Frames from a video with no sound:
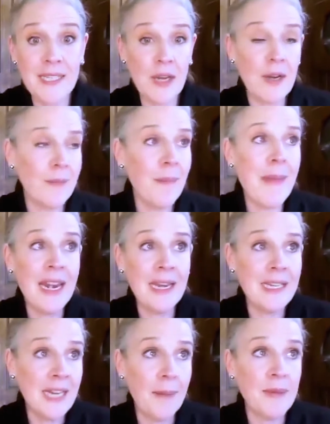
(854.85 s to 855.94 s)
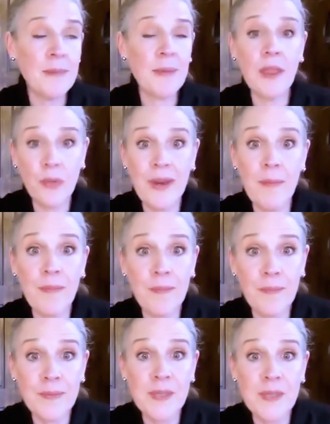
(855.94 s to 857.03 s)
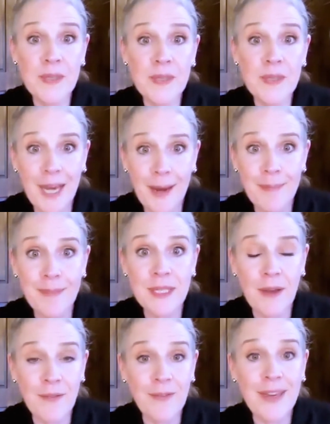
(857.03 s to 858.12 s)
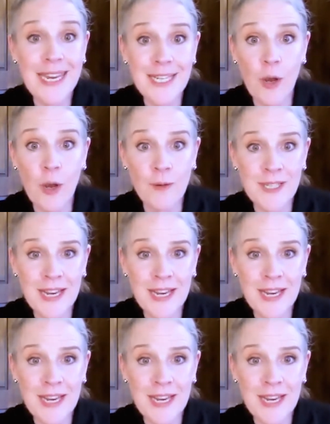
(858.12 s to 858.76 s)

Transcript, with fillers: There are many types, but three top types of ketones